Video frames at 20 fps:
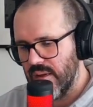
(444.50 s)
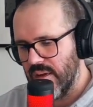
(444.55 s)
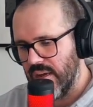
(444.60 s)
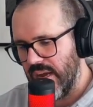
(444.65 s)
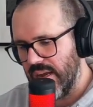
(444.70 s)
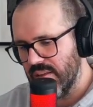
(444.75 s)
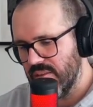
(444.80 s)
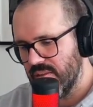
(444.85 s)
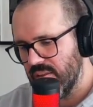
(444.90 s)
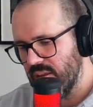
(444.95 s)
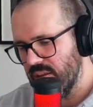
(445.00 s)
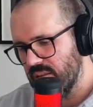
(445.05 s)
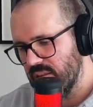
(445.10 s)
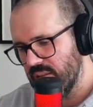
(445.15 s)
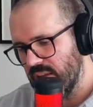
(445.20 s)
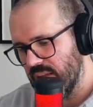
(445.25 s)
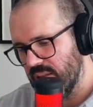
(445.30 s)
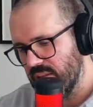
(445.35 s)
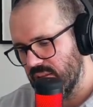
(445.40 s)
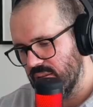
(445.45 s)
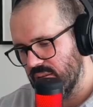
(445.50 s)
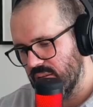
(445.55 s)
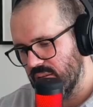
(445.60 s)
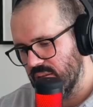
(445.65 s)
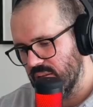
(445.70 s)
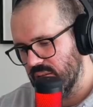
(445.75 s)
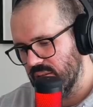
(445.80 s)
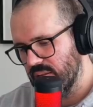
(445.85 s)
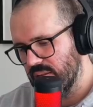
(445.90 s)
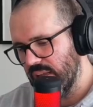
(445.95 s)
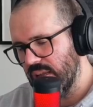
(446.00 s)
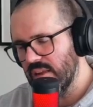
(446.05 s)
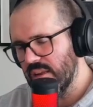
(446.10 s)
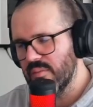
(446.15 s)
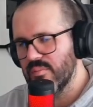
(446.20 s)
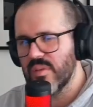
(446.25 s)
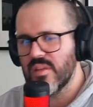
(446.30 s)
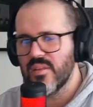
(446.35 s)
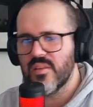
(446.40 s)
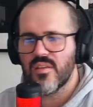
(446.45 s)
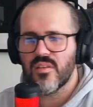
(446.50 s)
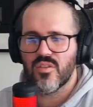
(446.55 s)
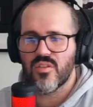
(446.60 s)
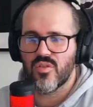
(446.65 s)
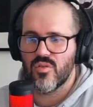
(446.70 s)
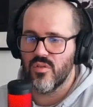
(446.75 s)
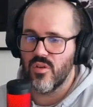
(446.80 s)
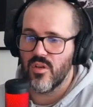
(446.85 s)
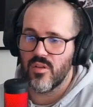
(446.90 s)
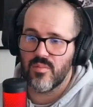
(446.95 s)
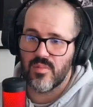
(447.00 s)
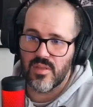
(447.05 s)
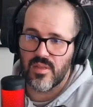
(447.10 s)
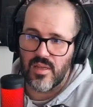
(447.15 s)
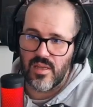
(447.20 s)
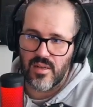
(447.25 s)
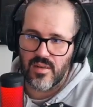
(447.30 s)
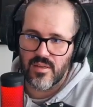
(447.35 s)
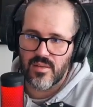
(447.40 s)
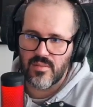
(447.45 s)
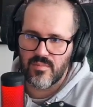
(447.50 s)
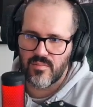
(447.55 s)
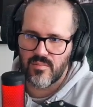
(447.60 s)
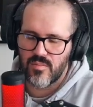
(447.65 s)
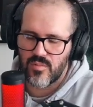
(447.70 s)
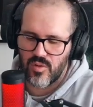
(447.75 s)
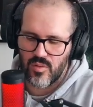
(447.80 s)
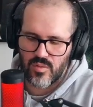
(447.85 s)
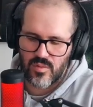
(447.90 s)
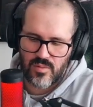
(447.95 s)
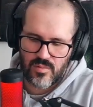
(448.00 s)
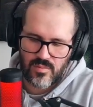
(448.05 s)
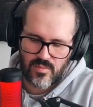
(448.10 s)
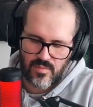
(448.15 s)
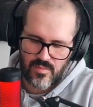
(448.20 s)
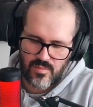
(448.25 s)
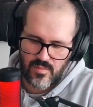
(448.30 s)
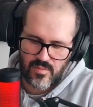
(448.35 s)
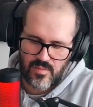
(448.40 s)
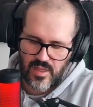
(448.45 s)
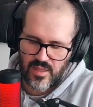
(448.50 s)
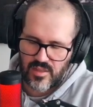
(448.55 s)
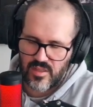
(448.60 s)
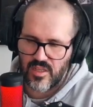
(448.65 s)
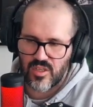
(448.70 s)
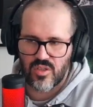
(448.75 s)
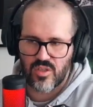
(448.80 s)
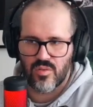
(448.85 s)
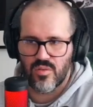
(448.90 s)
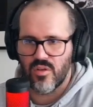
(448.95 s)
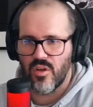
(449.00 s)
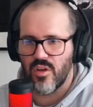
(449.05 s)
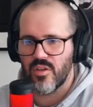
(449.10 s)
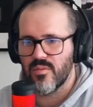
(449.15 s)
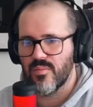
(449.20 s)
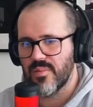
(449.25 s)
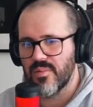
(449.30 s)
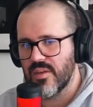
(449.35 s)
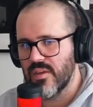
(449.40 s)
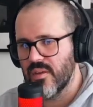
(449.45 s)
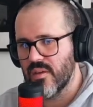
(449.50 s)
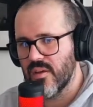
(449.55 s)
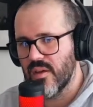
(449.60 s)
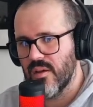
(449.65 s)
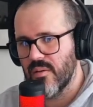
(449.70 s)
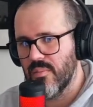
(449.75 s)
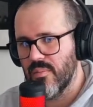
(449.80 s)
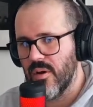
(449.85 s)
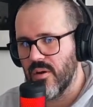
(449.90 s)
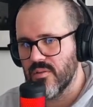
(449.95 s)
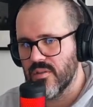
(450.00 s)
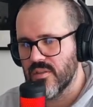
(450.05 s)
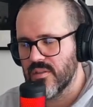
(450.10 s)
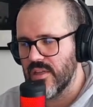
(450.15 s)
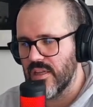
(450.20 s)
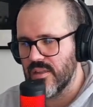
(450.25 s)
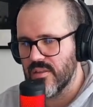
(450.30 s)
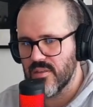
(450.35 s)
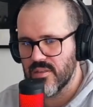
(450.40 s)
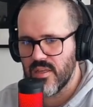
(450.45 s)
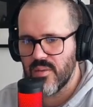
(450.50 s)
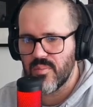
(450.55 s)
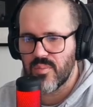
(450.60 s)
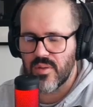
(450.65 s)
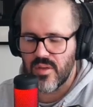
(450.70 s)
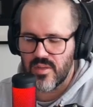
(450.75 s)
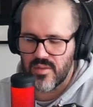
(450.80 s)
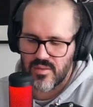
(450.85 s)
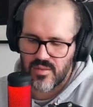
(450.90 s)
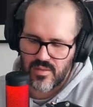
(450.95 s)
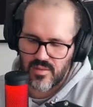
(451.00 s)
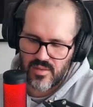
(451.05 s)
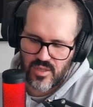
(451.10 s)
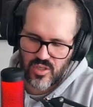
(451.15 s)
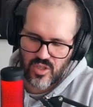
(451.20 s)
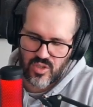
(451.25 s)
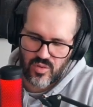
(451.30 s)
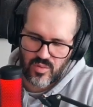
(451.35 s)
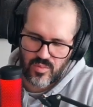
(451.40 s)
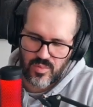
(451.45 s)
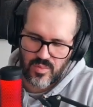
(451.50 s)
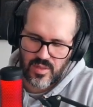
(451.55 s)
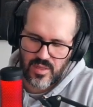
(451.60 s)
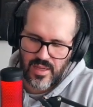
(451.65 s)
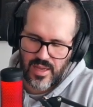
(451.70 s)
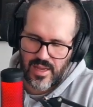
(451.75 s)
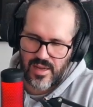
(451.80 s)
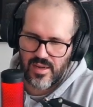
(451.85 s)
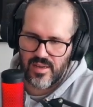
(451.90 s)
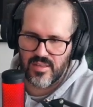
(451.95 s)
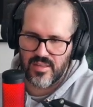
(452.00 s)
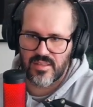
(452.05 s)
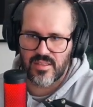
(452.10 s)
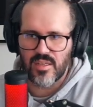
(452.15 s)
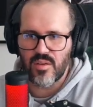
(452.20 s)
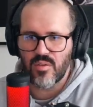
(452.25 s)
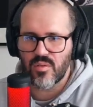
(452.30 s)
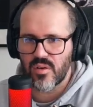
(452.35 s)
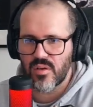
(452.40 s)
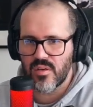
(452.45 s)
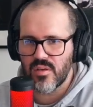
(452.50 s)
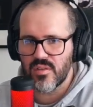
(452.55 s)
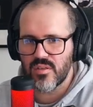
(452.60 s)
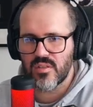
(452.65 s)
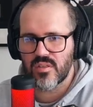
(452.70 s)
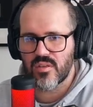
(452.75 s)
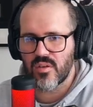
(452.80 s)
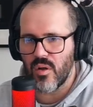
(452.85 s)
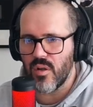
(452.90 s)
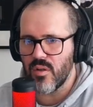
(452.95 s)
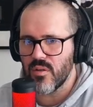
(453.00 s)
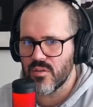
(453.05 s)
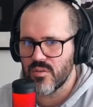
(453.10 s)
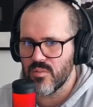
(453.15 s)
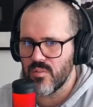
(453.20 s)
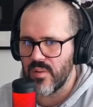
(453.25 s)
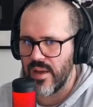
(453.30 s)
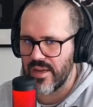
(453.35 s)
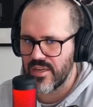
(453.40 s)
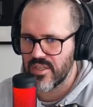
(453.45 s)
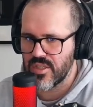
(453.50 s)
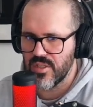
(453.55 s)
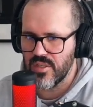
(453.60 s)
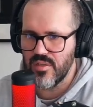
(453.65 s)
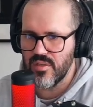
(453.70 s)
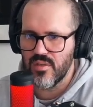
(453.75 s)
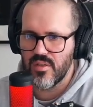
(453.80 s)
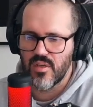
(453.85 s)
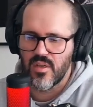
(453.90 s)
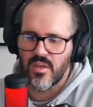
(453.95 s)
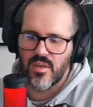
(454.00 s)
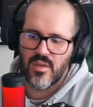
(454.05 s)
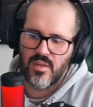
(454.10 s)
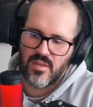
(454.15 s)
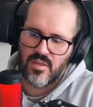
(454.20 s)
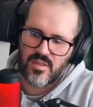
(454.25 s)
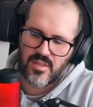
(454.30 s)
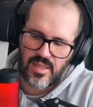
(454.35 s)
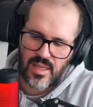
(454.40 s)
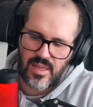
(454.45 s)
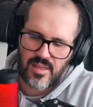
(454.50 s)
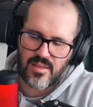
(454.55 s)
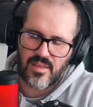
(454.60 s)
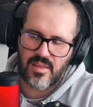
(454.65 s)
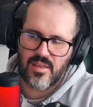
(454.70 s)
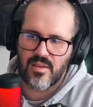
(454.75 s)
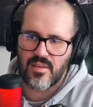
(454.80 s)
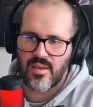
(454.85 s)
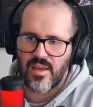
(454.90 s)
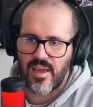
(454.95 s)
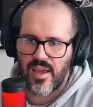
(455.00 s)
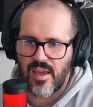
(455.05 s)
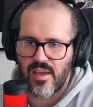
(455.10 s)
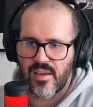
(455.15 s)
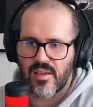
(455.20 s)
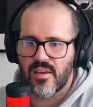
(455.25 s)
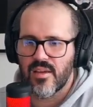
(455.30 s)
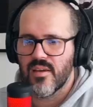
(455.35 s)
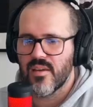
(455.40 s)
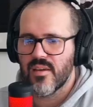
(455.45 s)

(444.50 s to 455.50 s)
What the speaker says: I think that daily meetings should not be daily, and they should not be about status updates. They should be an asynchronous call to action stating, hey,